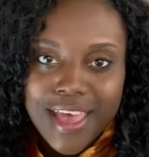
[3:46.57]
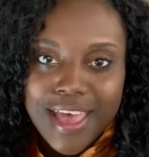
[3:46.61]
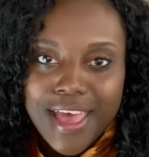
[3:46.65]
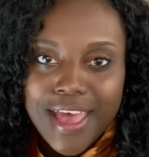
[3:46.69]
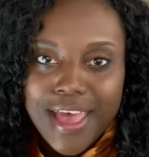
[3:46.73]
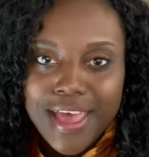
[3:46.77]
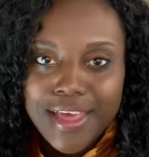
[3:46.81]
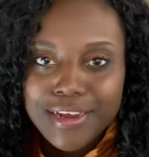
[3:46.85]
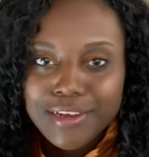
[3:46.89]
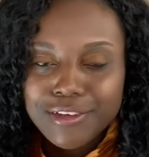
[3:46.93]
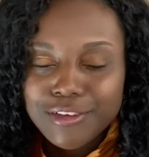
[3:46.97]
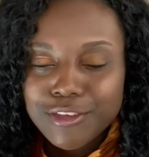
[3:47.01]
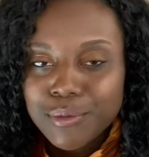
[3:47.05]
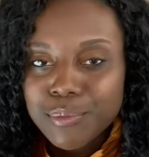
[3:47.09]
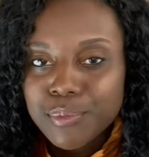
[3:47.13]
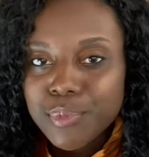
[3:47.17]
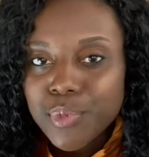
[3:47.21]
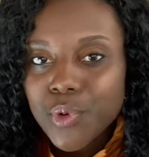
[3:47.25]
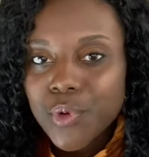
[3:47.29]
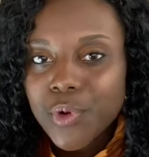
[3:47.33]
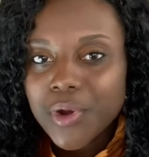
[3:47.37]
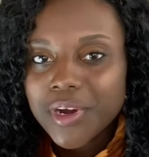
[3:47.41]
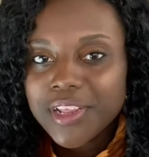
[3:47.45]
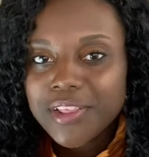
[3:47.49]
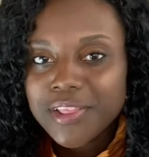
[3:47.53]
and it's
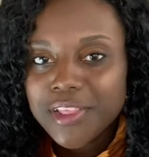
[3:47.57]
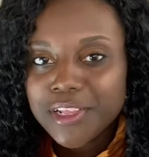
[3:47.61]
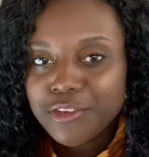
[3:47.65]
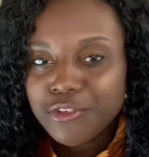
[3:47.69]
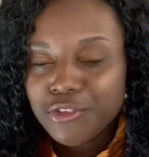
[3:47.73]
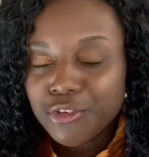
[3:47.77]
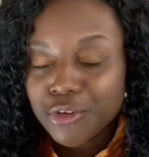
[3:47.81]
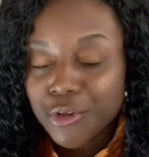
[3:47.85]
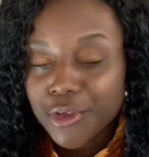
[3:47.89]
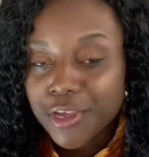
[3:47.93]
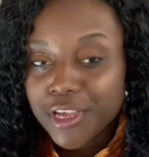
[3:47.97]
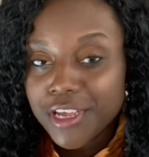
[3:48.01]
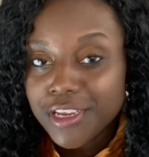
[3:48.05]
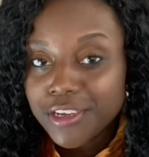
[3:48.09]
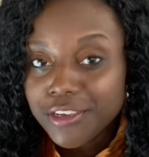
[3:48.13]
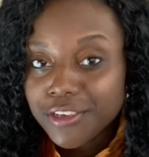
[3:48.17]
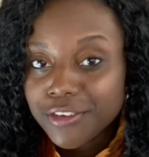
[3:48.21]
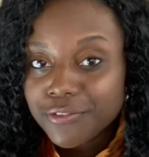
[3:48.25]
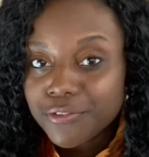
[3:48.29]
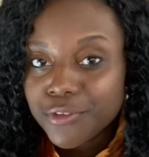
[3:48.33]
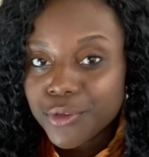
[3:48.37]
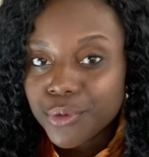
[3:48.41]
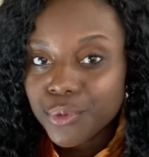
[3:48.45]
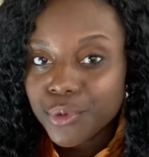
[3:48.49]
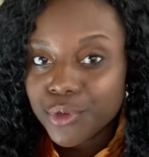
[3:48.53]
important that your
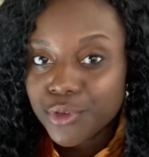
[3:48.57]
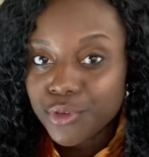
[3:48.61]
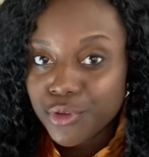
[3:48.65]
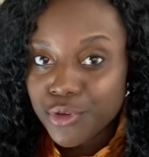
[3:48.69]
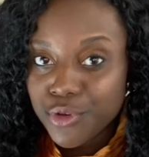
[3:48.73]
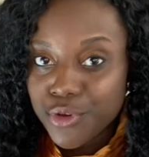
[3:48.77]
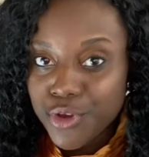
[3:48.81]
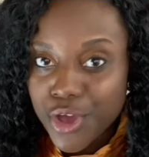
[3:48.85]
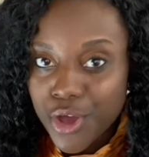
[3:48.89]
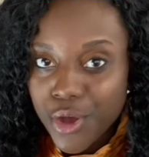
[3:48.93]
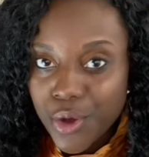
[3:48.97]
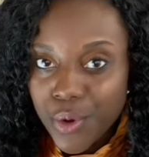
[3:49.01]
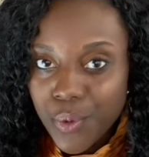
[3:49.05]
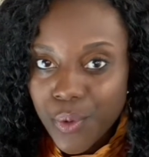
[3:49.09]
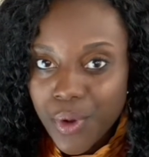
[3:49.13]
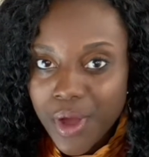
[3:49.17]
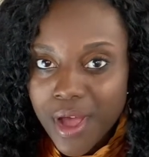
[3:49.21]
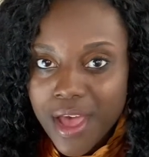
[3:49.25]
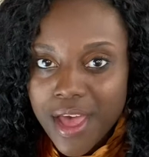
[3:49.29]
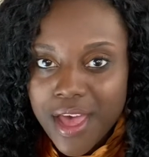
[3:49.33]
interviewers know